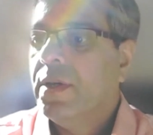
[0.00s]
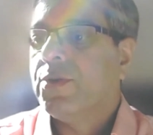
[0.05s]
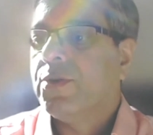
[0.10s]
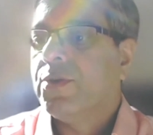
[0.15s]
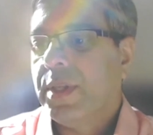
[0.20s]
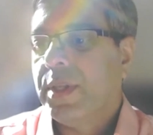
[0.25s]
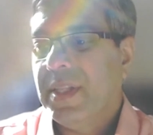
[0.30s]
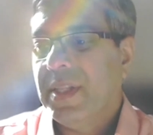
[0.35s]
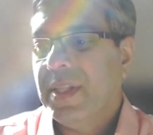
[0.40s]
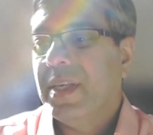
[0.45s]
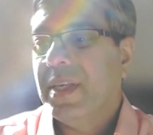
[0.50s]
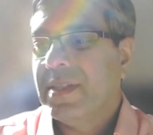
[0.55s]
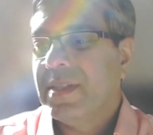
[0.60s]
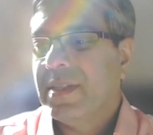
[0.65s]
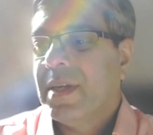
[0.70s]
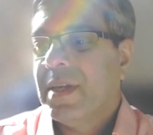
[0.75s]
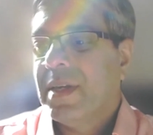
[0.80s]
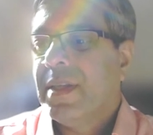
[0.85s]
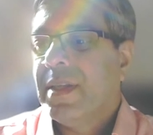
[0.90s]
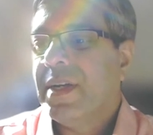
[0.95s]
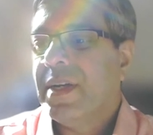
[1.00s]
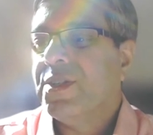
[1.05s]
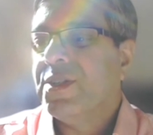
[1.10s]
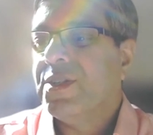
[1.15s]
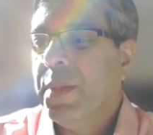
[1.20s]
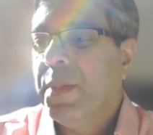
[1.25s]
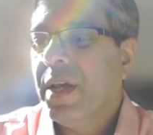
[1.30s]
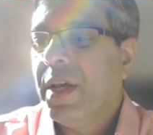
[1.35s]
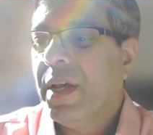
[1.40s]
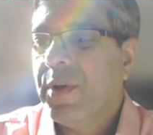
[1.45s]
so that there is
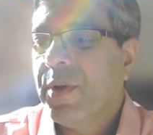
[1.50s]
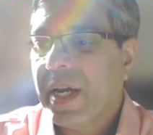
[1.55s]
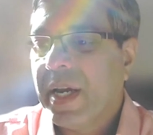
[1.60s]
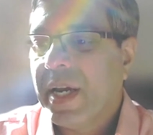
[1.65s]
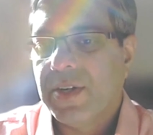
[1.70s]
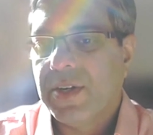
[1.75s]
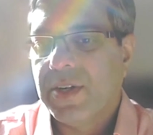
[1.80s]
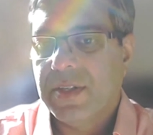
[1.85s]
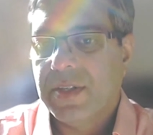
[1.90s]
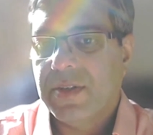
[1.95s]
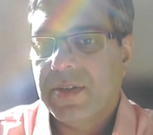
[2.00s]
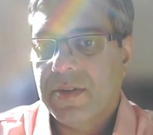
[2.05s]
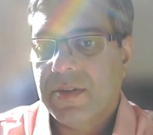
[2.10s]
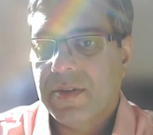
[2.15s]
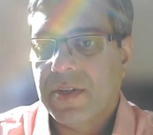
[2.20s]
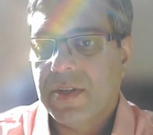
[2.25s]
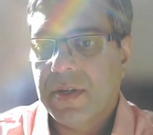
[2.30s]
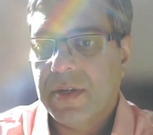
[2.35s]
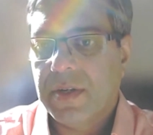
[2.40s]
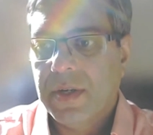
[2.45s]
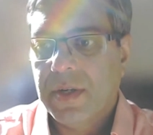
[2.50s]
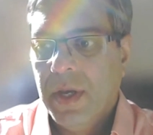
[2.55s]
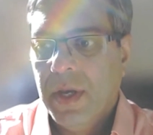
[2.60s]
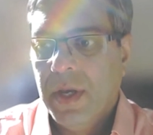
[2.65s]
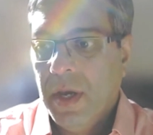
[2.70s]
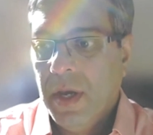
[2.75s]
meaningful action as a result.